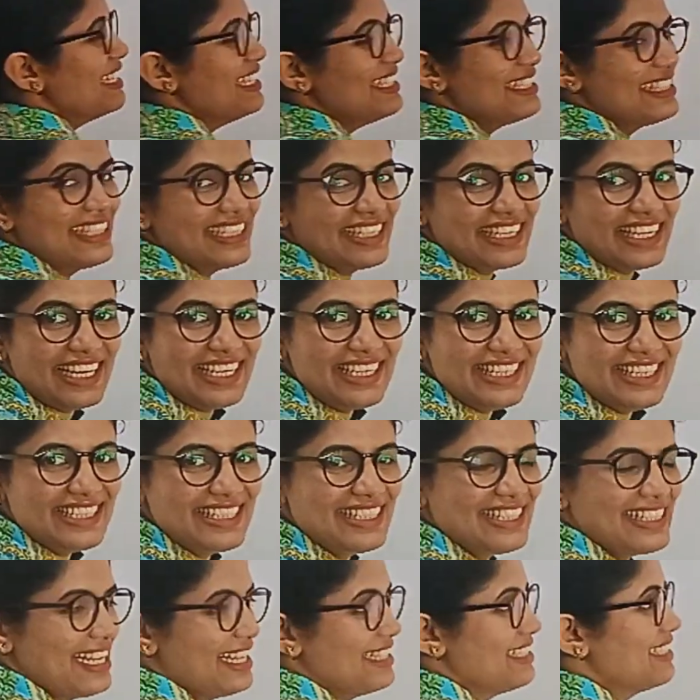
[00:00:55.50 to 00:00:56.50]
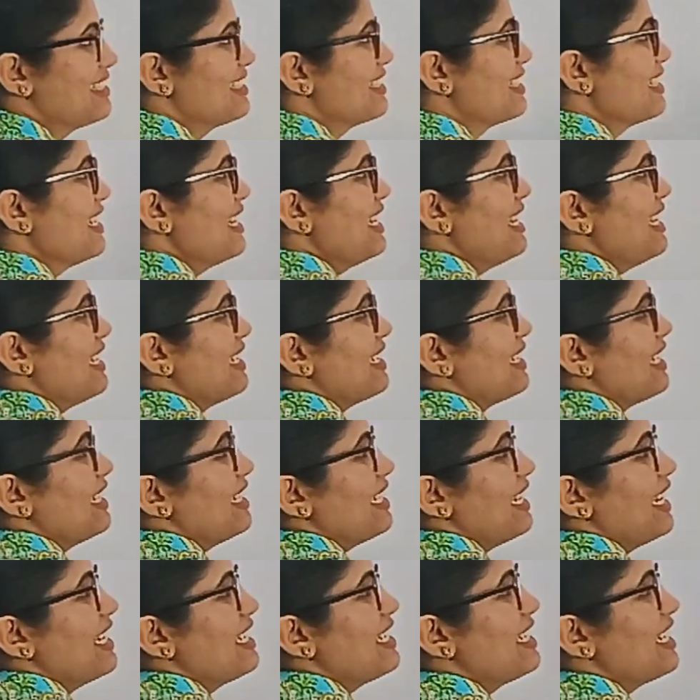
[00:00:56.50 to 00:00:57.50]
Easy, right? Yes.
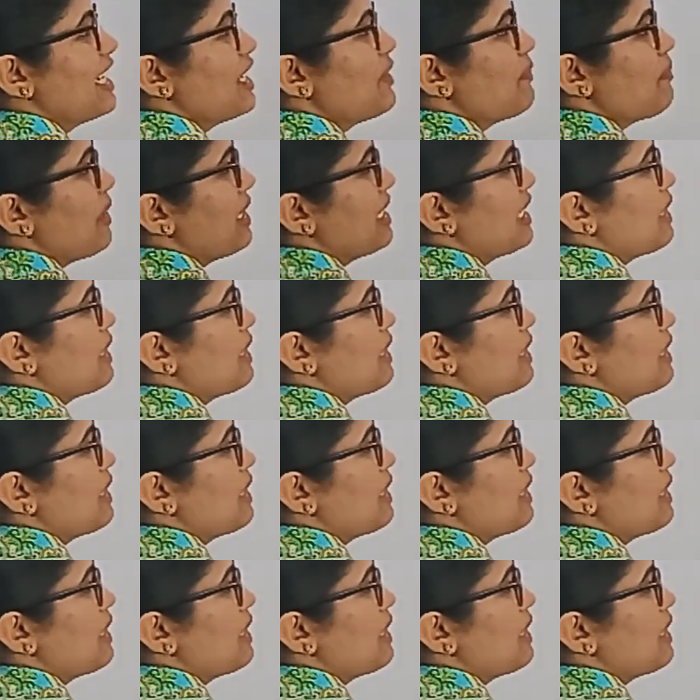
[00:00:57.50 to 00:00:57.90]
Then 88